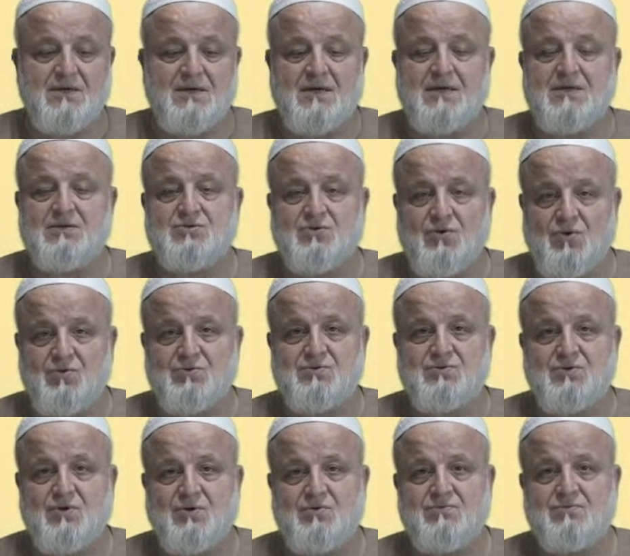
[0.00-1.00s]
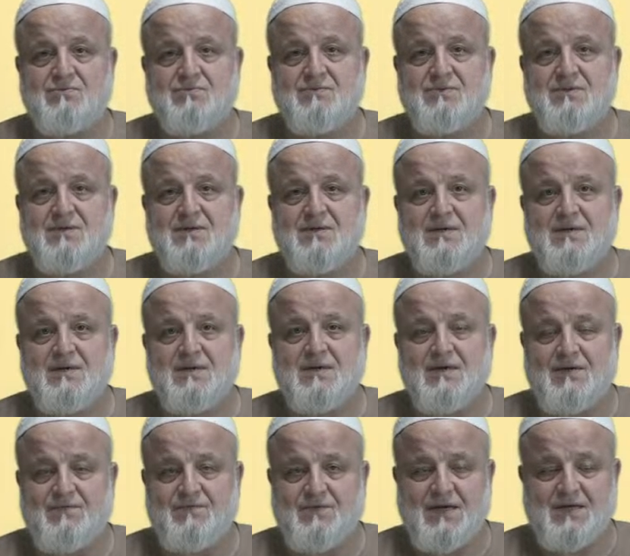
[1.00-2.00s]
It is also,
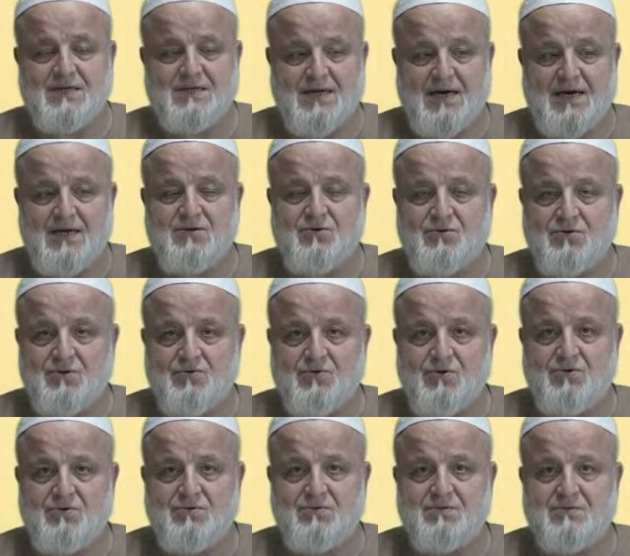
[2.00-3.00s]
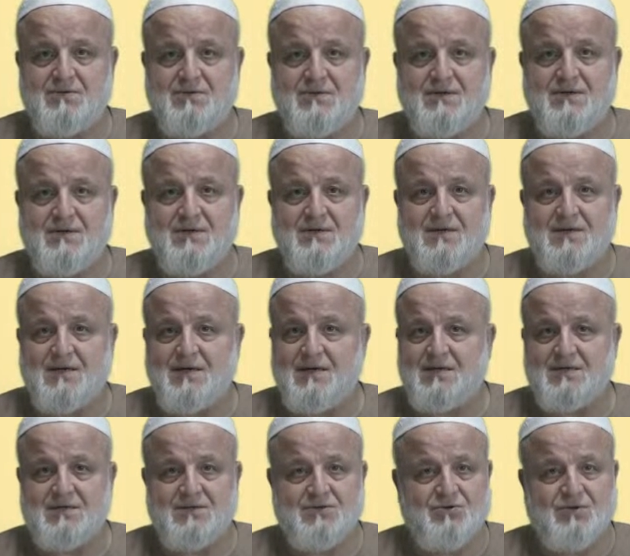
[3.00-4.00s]
if they died on their own,
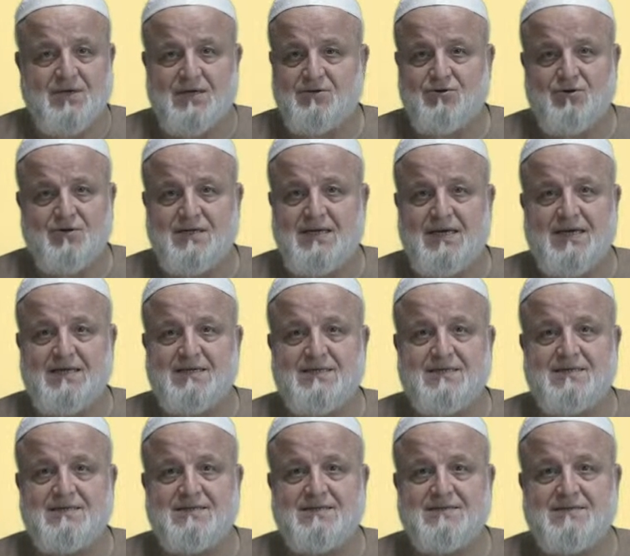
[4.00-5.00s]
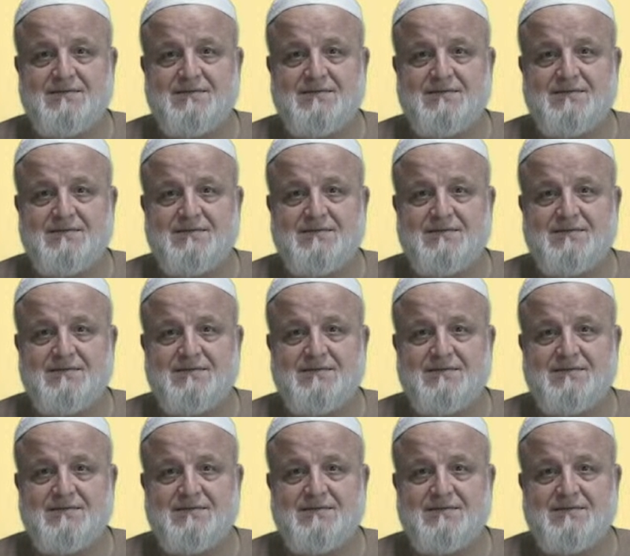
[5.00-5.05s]
you cannot eat it.